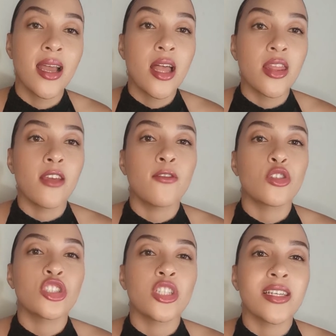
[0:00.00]
Therefore,
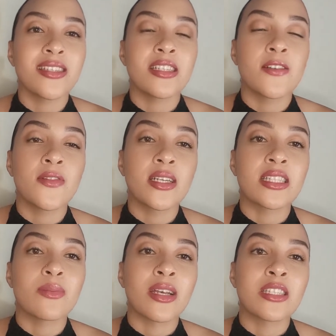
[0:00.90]
share
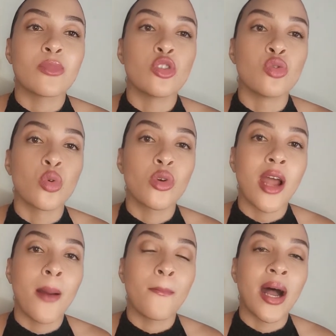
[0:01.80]
certificates must be drawn
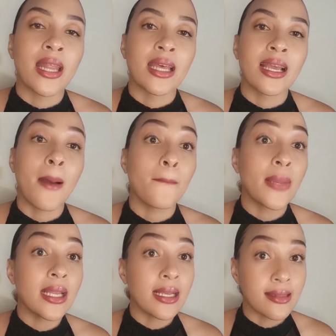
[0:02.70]
up by the
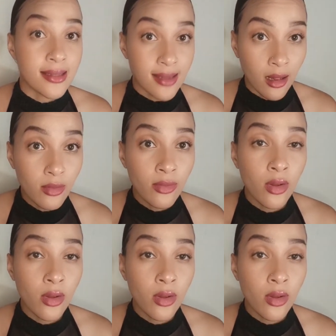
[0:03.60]
company itself,